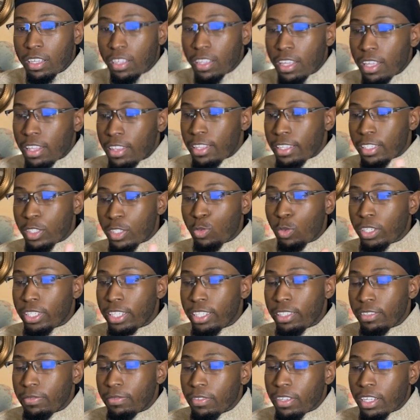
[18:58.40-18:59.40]
This
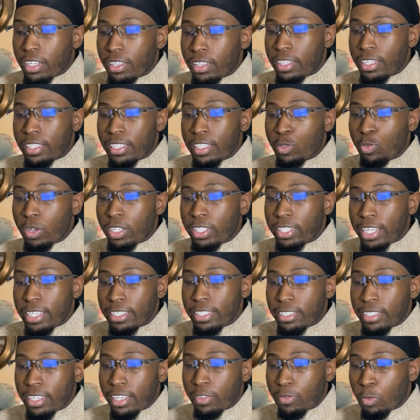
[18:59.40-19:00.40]
is what they
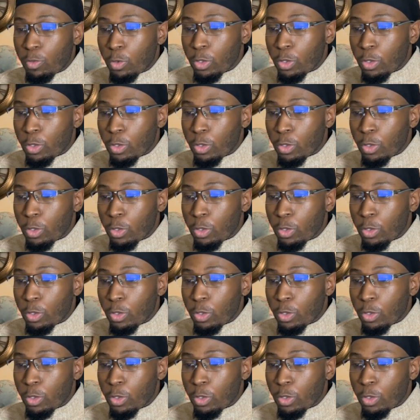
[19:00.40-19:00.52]
sent for